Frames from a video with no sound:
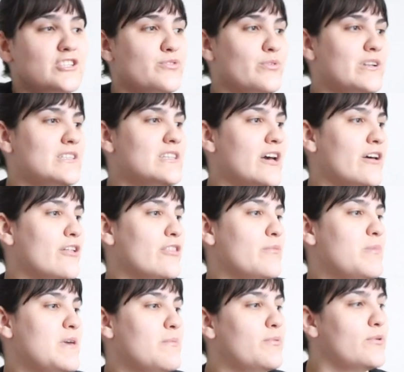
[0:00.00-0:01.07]
Do you want to tell the
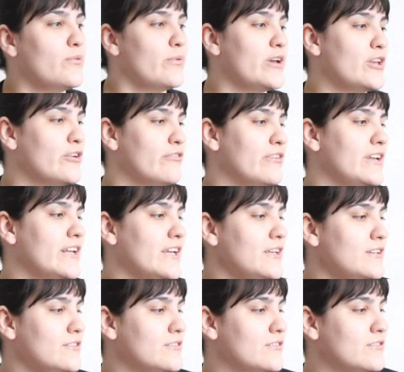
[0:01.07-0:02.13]
people what you're
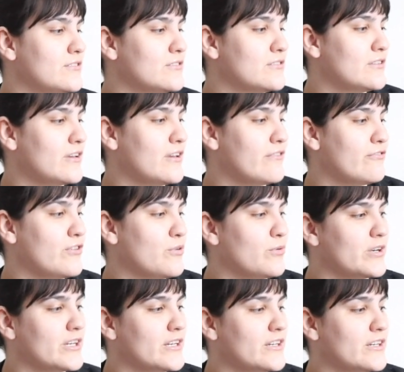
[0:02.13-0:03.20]
reading? If you
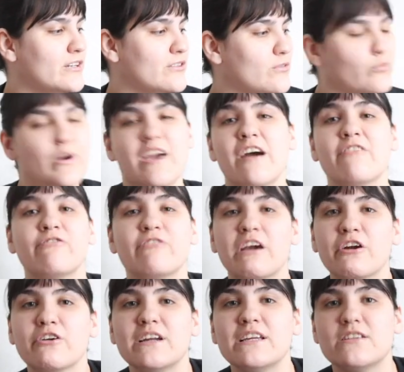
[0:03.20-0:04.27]
wanna, we have
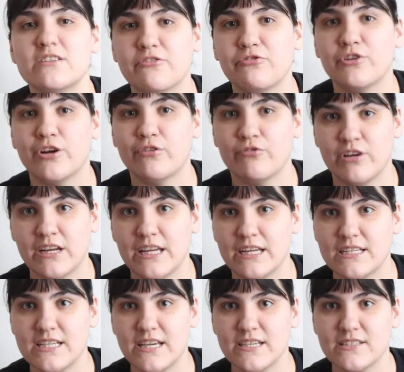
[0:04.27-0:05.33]
very different
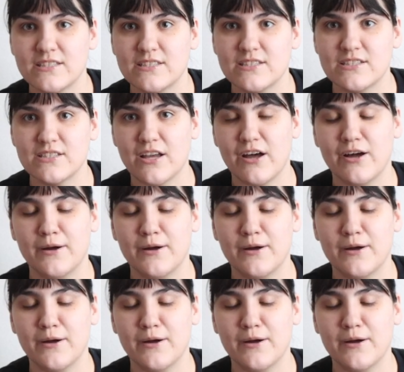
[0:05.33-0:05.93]
reading tastes.